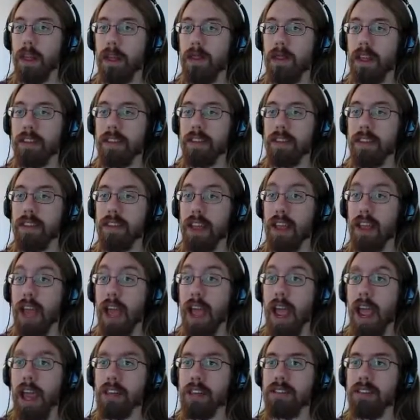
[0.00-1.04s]
This is like
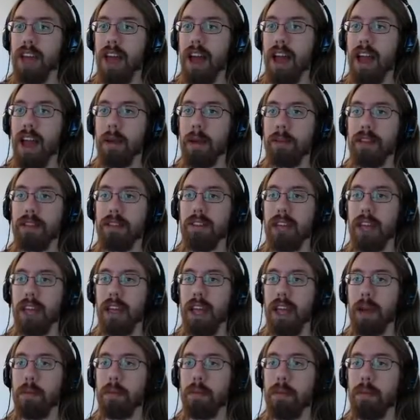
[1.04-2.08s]
hang time. It's
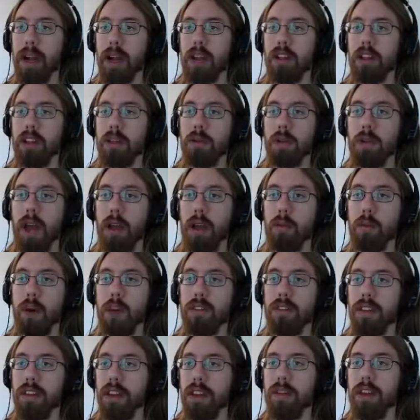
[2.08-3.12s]
like I
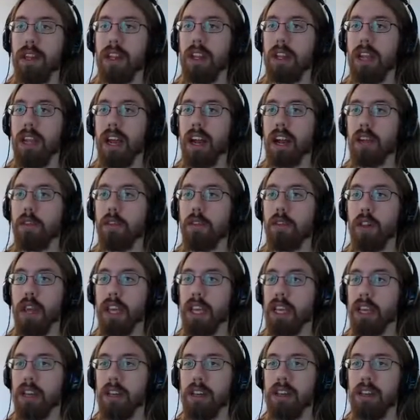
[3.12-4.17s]
wasn't even in the air for
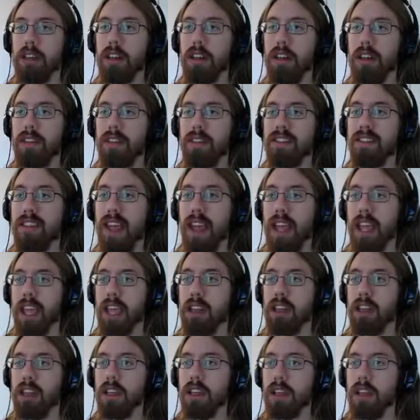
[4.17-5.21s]
like a
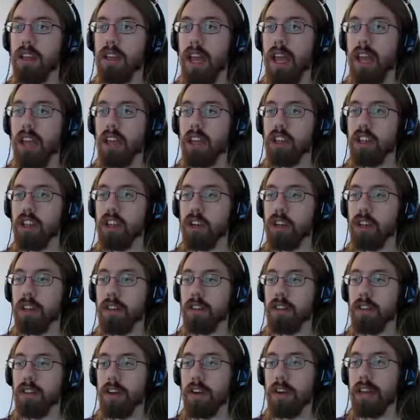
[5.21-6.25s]
second. And you're
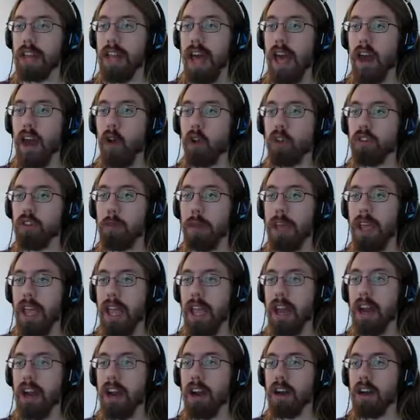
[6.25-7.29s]
considering that ultimate
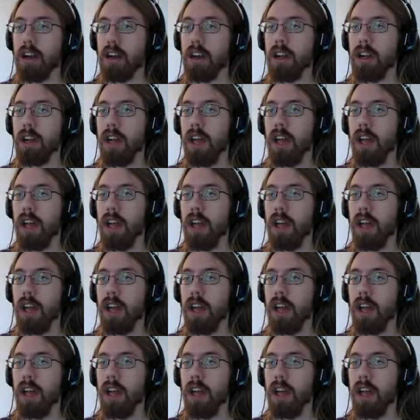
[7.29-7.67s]
air